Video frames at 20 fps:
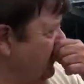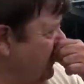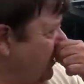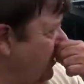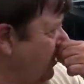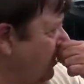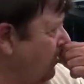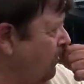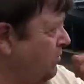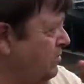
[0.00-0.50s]

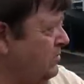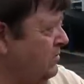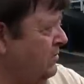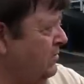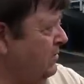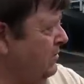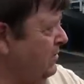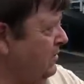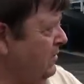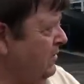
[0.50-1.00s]
all
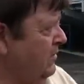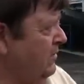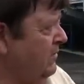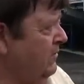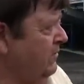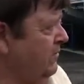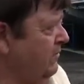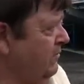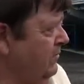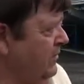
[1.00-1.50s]

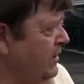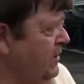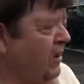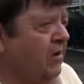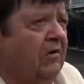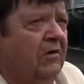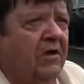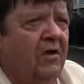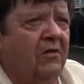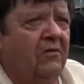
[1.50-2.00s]
a
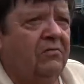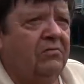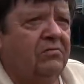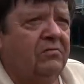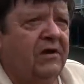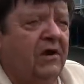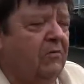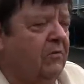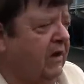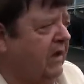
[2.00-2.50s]
year ago,
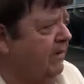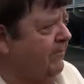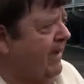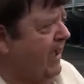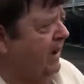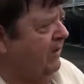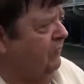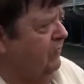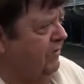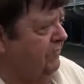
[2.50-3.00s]
and then we come
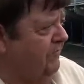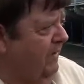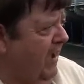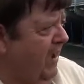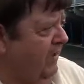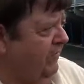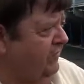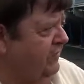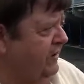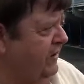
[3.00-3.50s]
back and
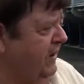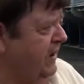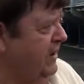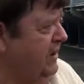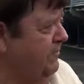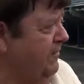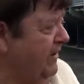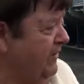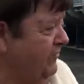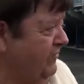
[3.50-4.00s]
revised it
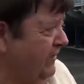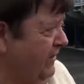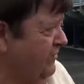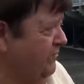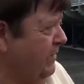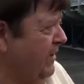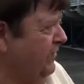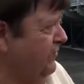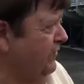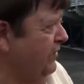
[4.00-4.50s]
again about
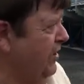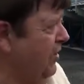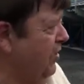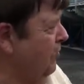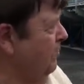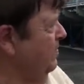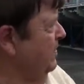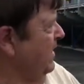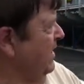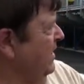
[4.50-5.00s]
6 months
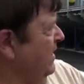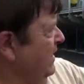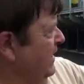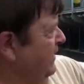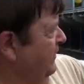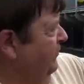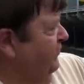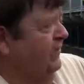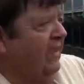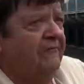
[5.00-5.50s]
ago.
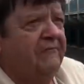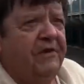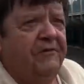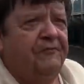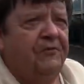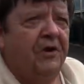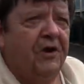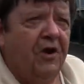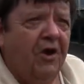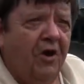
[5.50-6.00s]
It's 70
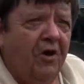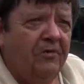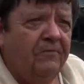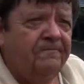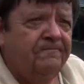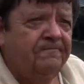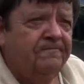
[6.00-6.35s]
foot long,